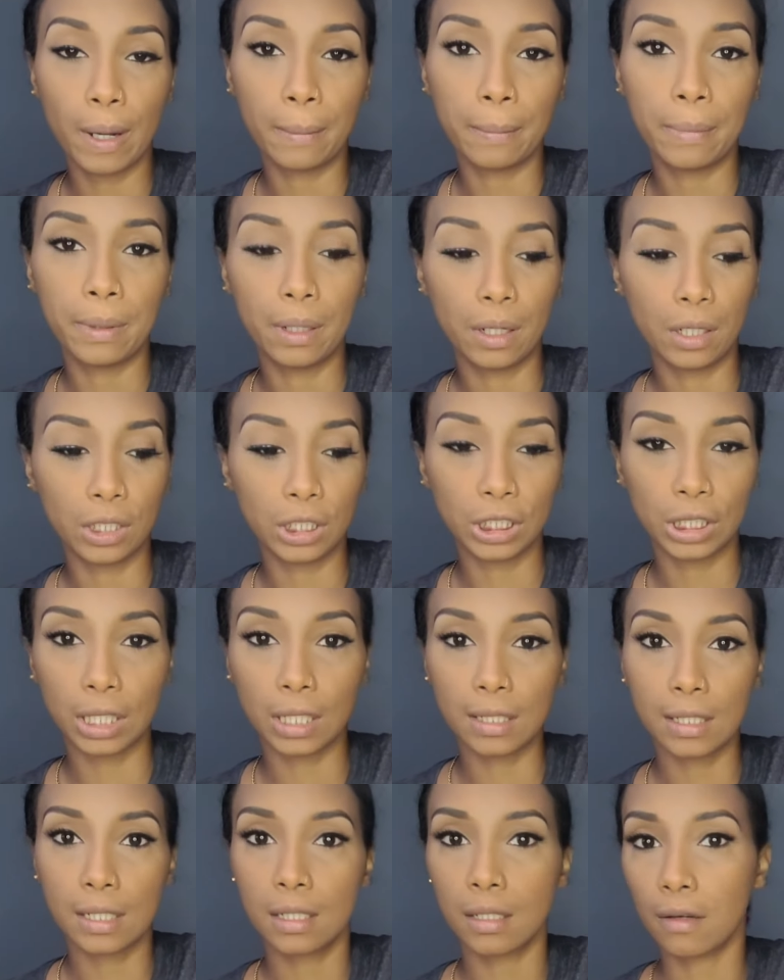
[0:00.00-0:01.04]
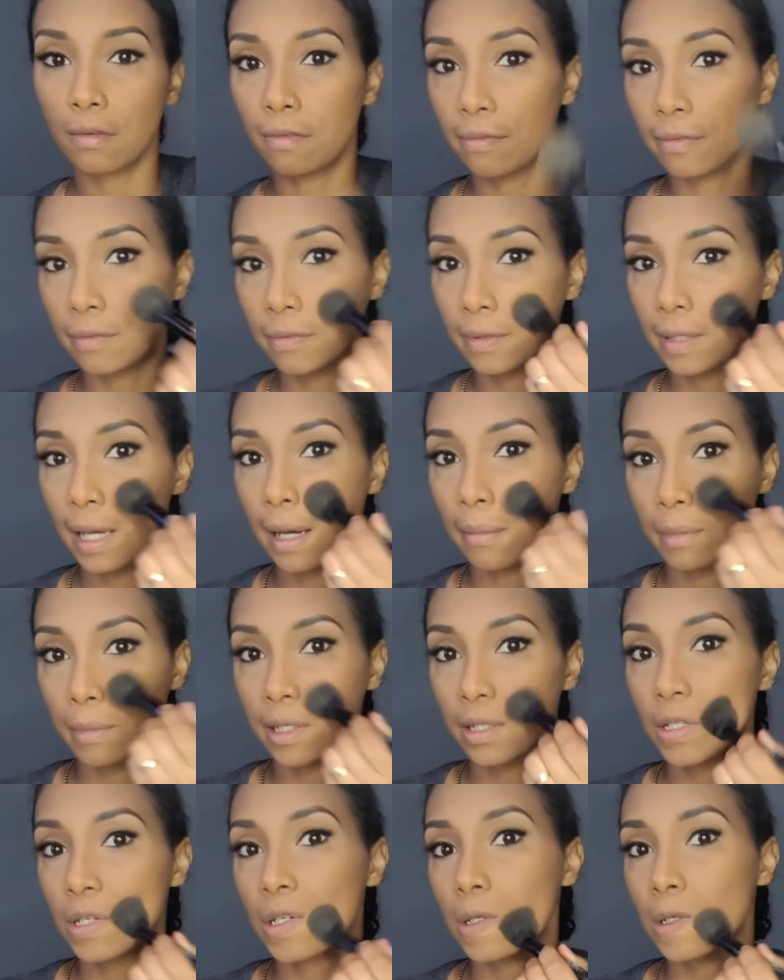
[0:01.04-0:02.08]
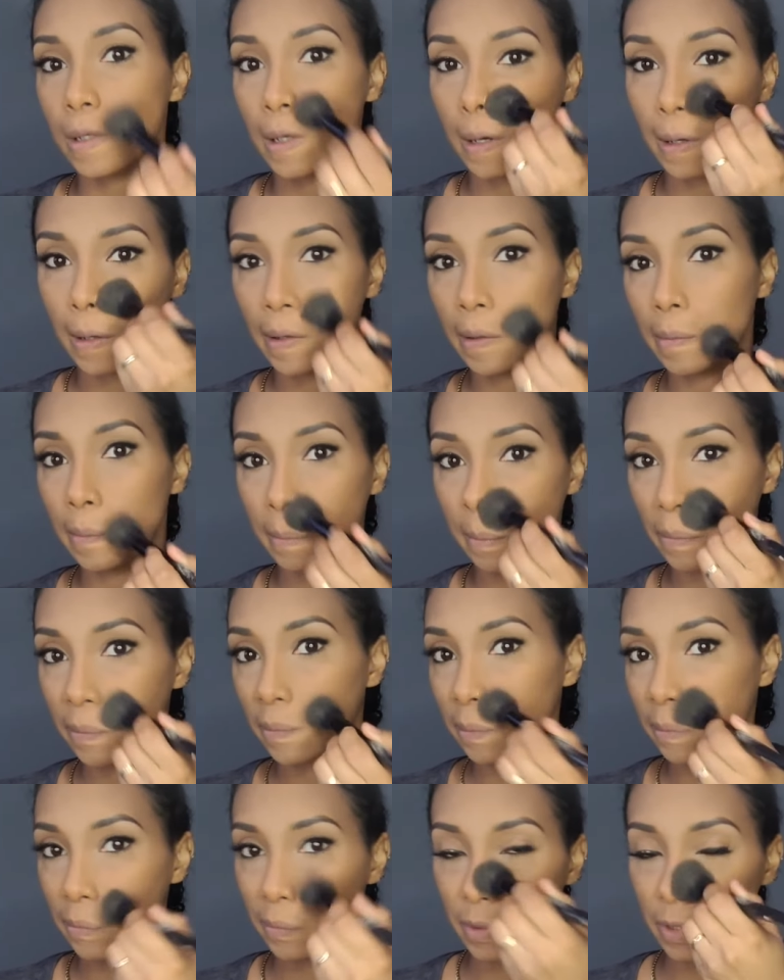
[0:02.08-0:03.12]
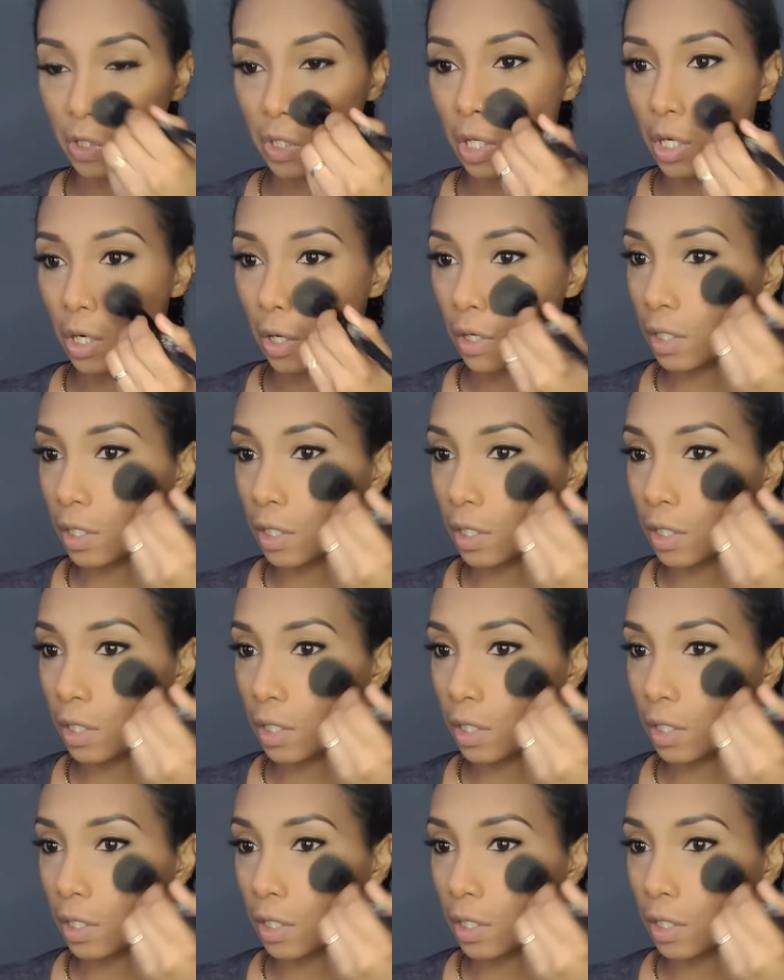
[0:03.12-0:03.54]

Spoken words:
blush and stuff that much. So you're not